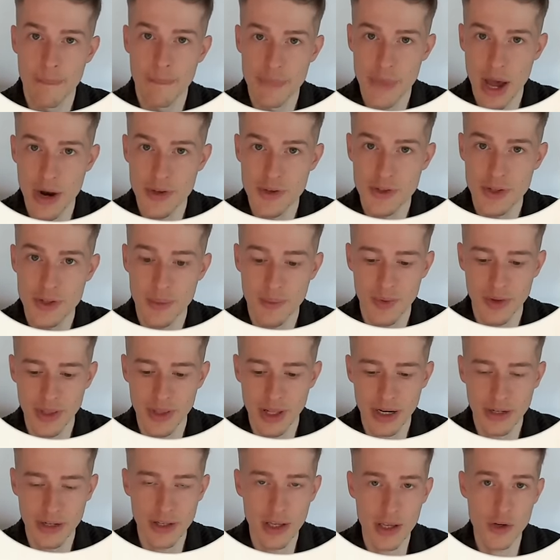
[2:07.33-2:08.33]
That is something
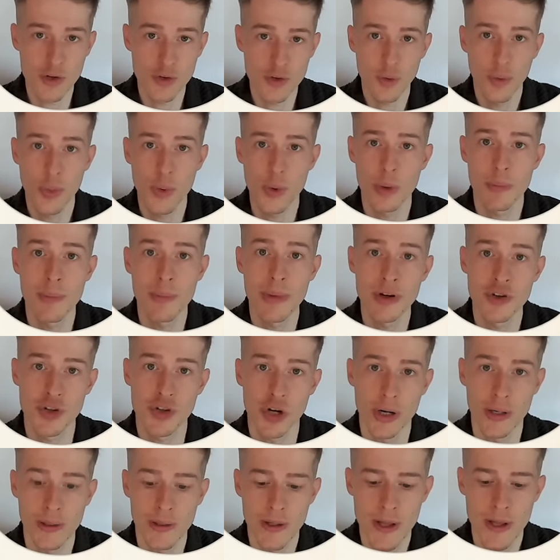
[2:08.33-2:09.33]
that I teach throughout my
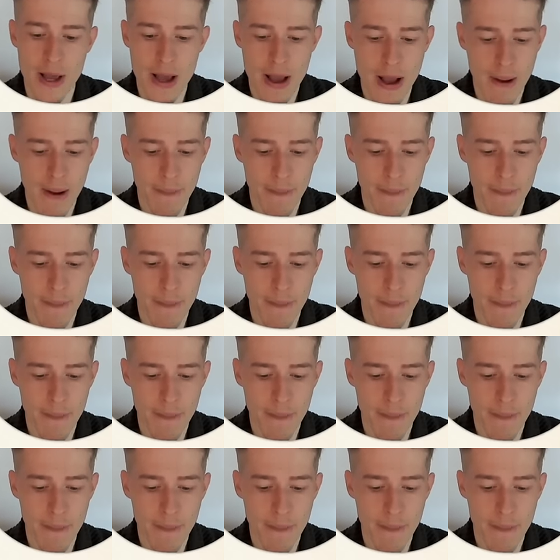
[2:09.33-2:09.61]
channel.